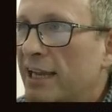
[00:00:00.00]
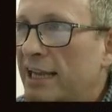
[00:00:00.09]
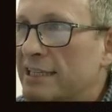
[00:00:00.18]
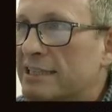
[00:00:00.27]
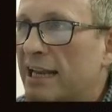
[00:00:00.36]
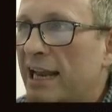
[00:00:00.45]

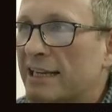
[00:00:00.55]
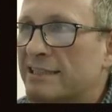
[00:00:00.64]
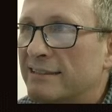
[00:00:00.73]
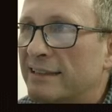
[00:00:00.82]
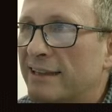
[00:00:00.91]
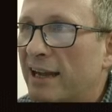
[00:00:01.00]
he's
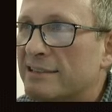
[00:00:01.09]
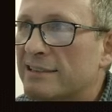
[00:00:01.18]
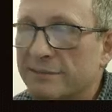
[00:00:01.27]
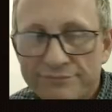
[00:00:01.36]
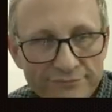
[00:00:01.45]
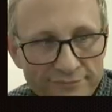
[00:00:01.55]
collecting the dust.
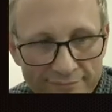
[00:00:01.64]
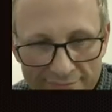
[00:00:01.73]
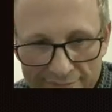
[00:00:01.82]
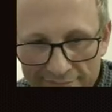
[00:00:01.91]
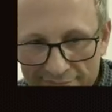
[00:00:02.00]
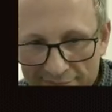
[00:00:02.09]

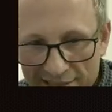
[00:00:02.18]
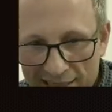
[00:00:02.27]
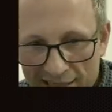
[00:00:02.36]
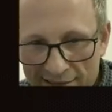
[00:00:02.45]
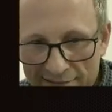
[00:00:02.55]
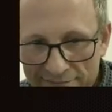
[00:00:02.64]
Okay?